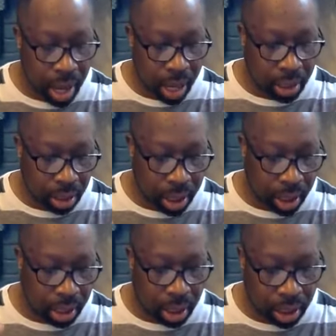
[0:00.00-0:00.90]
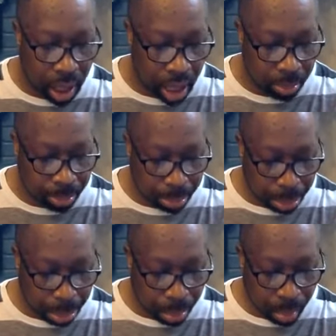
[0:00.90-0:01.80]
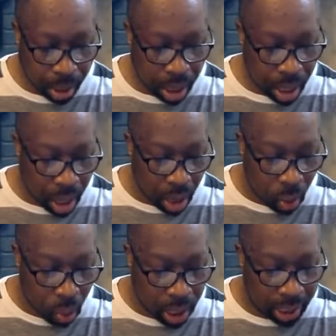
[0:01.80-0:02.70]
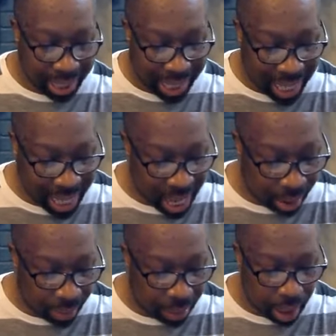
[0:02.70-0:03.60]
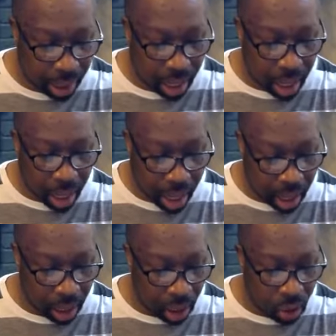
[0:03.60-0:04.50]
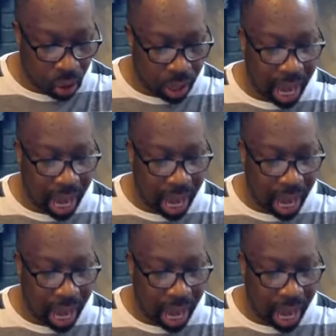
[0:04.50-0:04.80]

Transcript: And so it says, and Jacob was left alone.